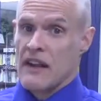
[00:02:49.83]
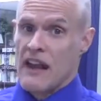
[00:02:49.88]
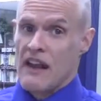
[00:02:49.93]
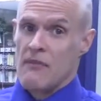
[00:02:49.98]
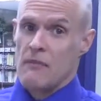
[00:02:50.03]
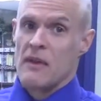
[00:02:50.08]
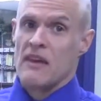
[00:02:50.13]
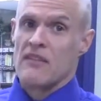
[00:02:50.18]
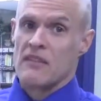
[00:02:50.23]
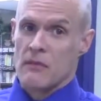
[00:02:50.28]
It
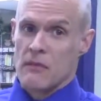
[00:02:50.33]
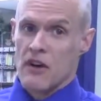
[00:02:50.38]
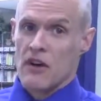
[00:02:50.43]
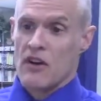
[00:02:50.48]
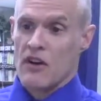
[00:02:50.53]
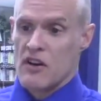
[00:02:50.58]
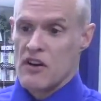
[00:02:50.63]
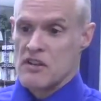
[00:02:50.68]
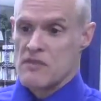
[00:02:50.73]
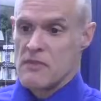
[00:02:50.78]
gave me some
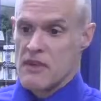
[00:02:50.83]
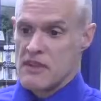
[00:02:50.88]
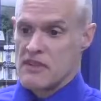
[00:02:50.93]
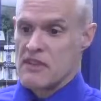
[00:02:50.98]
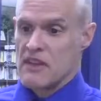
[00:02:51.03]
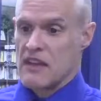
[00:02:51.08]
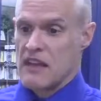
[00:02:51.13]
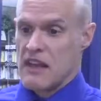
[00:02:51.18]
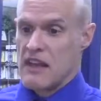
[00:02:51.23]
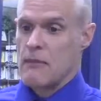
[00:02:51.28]
encouragement
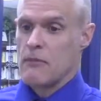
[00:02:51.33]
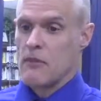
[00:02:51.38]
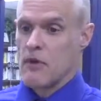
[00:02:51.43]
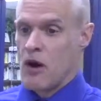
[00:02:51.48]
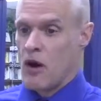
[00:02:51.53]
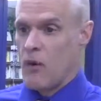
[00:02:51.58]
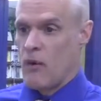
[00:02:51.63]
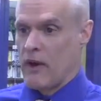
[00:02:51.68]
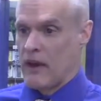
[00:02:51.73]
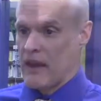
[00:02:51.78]
to keep
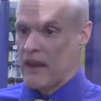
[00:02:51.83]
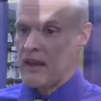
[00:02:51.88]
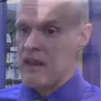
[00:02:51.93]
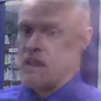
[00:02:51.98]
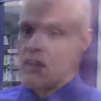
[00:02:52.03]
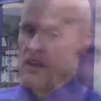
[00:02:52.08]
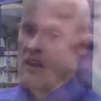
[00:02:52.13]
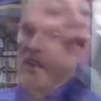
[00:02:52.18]
going.